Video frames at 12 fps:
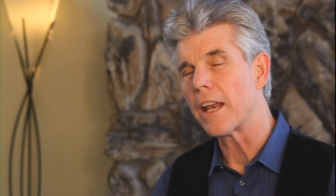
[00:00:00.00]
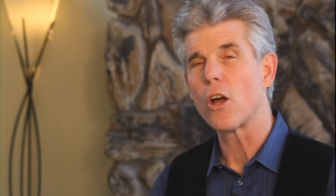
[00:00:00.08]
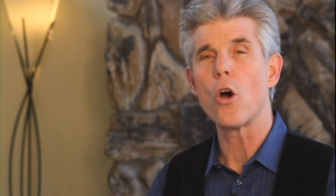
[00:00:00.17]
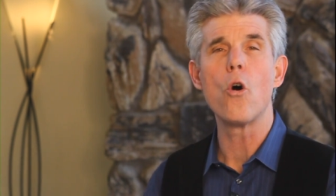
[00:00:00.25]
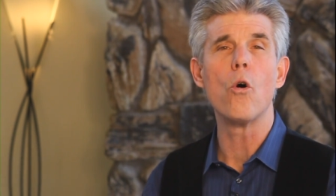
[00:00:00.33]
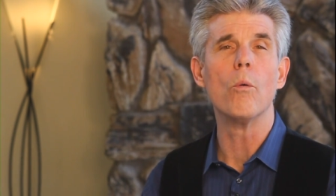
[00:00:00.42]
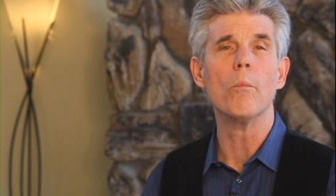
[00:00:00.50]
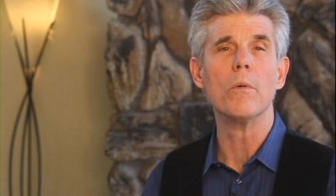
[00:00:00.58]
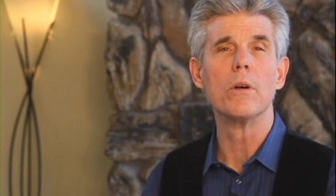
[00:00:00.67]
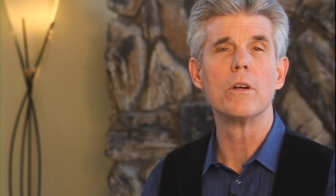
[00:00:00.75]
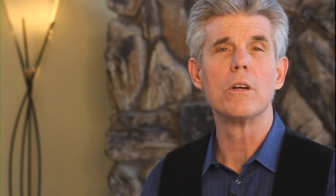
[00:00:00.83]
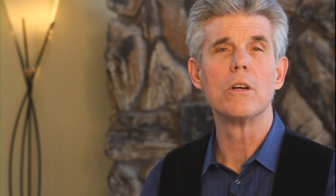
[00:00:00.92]
home
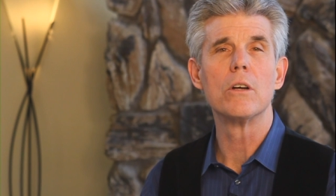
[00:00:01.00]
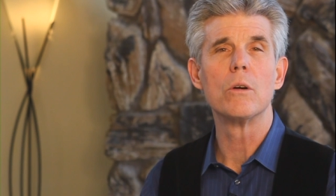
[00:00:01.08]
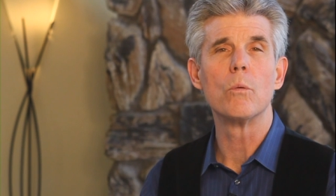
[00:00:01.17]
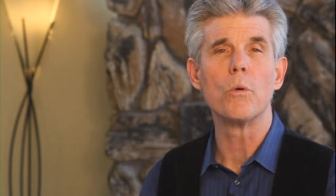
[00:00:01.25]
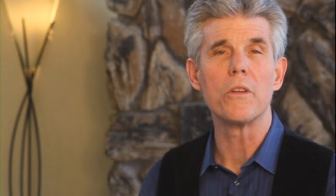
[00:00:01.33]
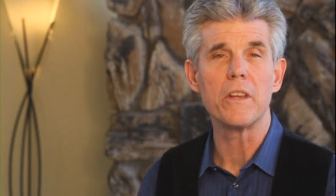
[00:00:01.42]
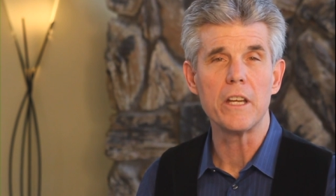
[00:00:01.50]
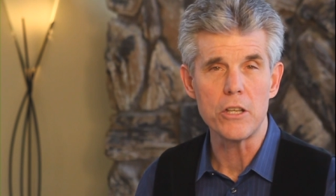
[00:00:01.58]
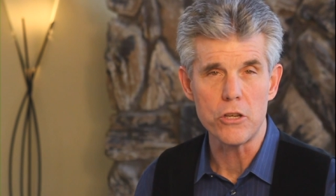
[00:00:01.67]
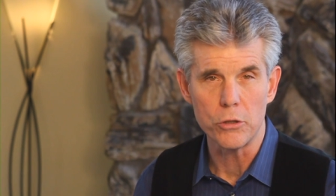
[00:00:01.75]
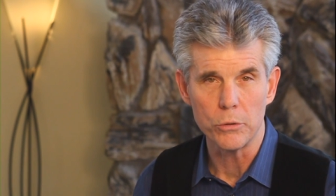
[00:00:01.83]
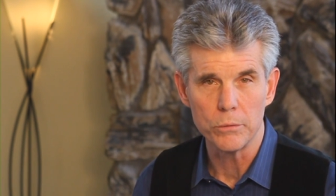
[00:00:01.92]
within
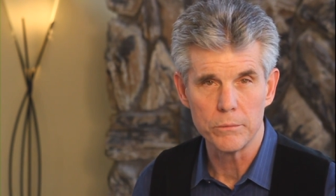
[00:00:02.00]
you.